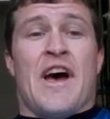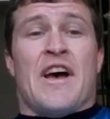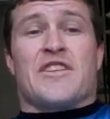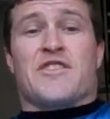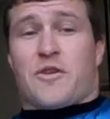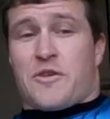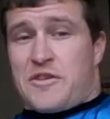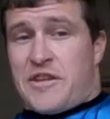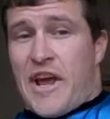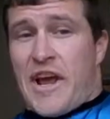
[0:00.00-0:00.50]

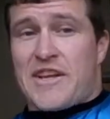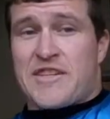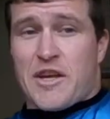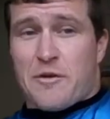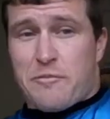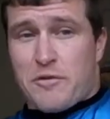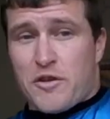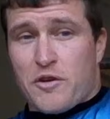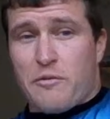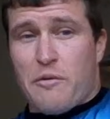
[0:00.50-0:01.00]
so it takes
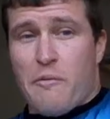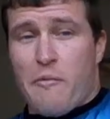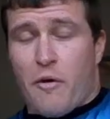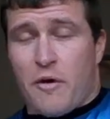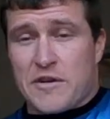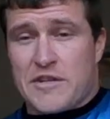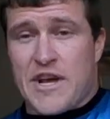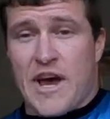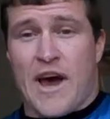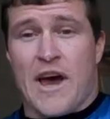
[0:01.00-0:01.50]
up a little bit
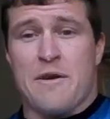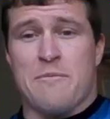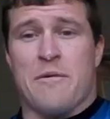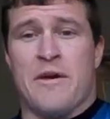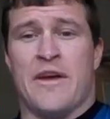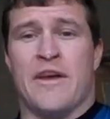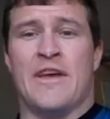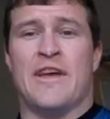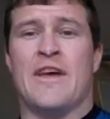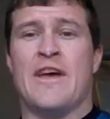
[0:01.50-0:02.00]
more time.
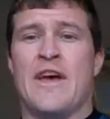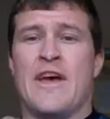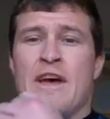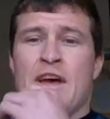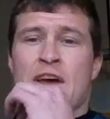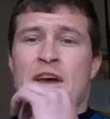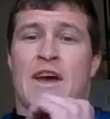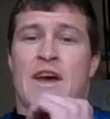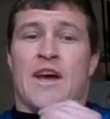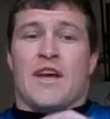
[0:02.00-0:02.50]

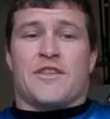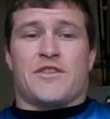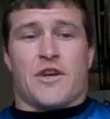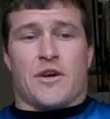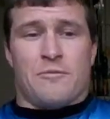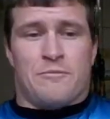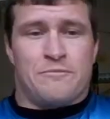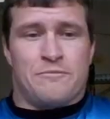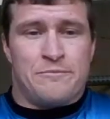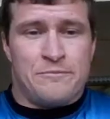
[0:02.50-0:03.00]

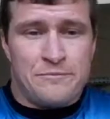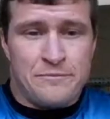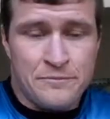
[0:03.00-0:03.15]
So